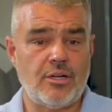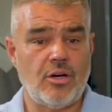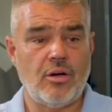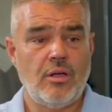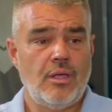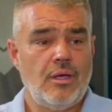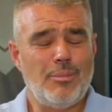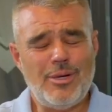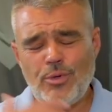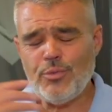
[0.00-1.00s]
that are, I
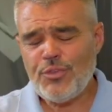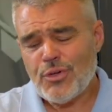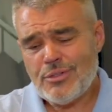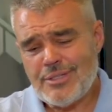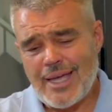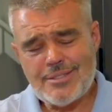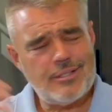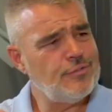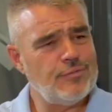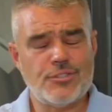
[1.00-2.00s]
mean, we've got dads that
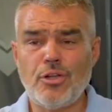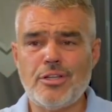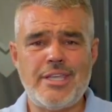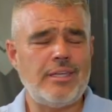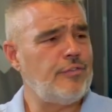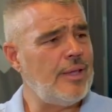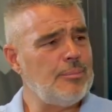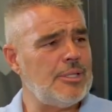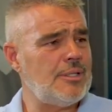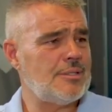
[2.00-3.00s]
have started second
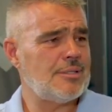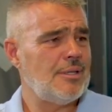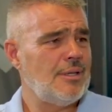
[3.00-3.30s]
families